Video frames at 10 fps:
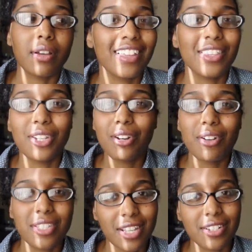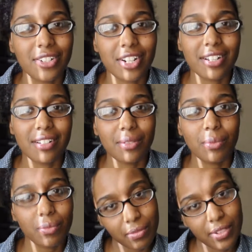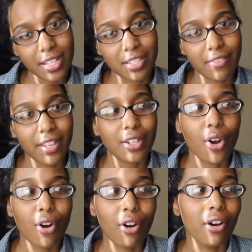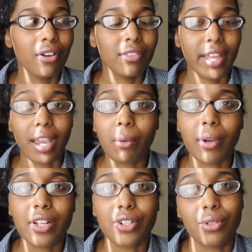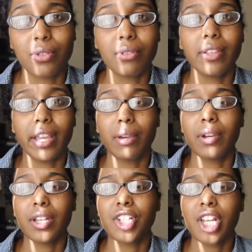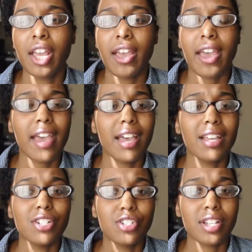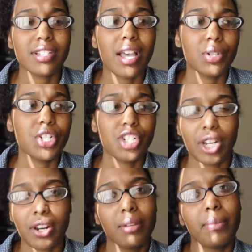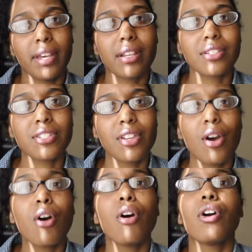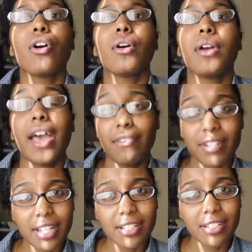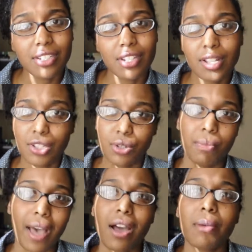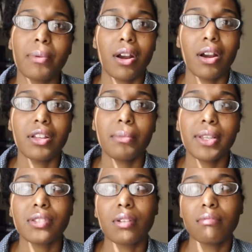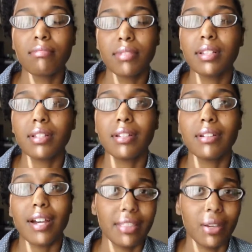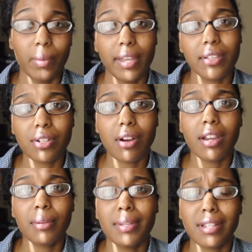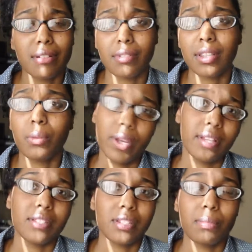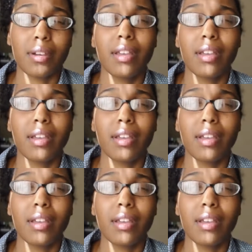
The Eurocentricness of it, her language, her crude language, and just how she cherry picks her evidence to back up her arguments really, I think, weakens her arguments and really weakens this book.